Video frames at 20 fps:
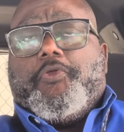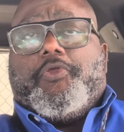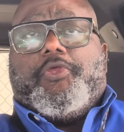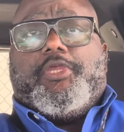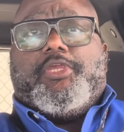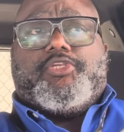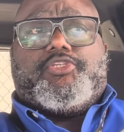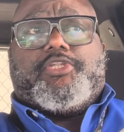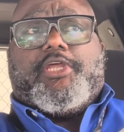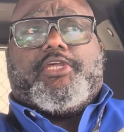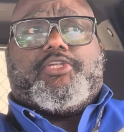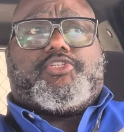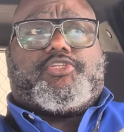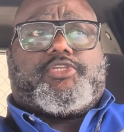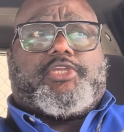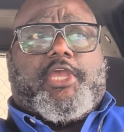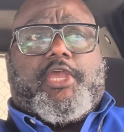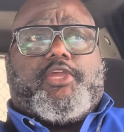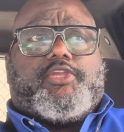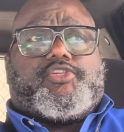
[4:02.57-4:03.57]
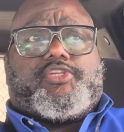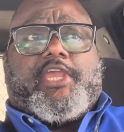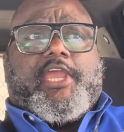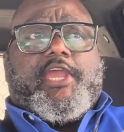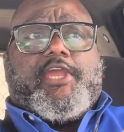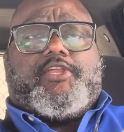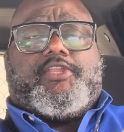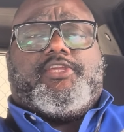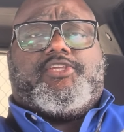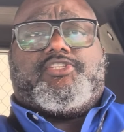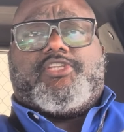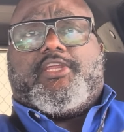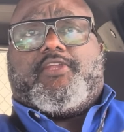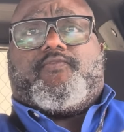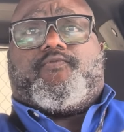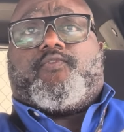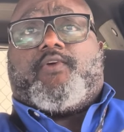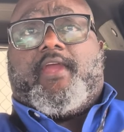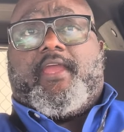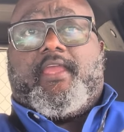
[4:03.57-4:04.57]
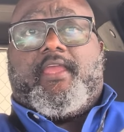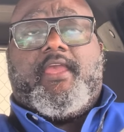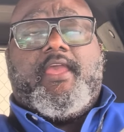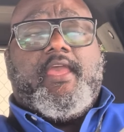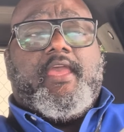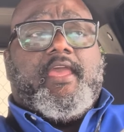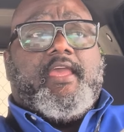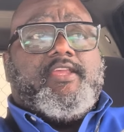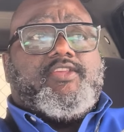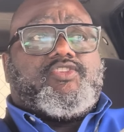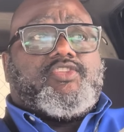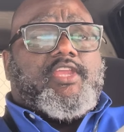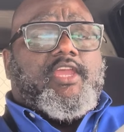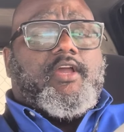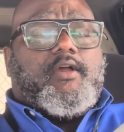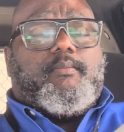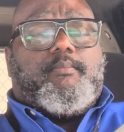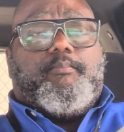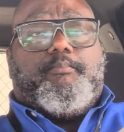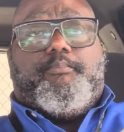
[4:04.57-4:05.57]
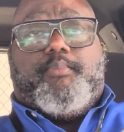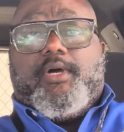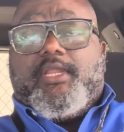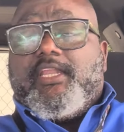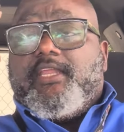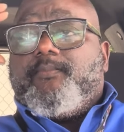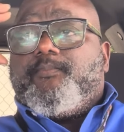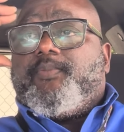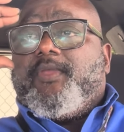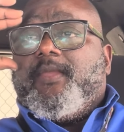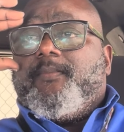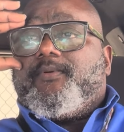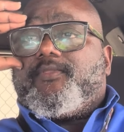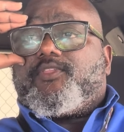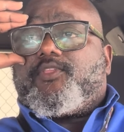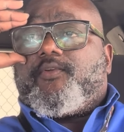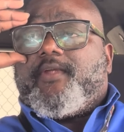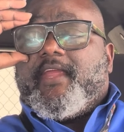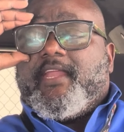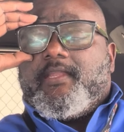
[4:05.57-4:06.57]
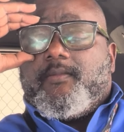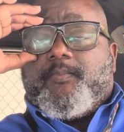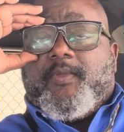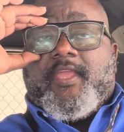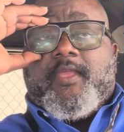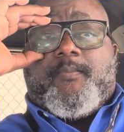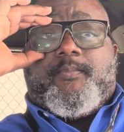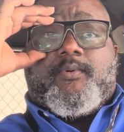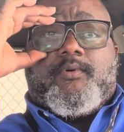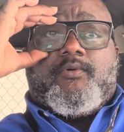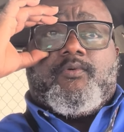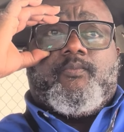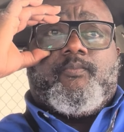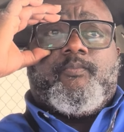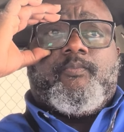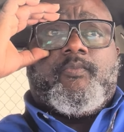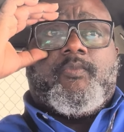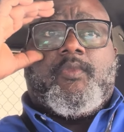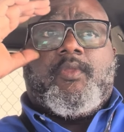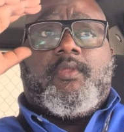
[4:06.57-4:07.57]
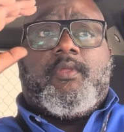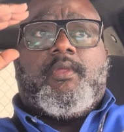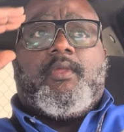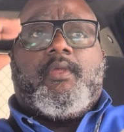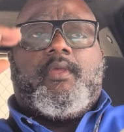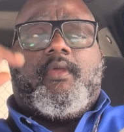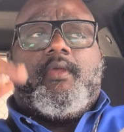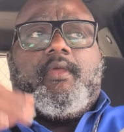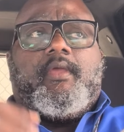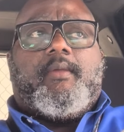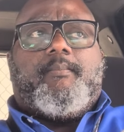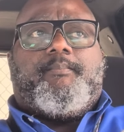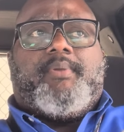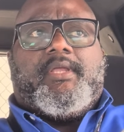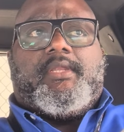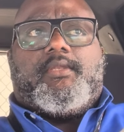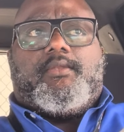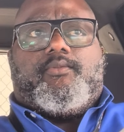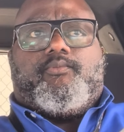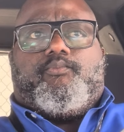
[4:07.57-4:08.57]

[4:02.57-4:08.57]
he's not scared. He's not afraid. He's still bullying people, threatening people. But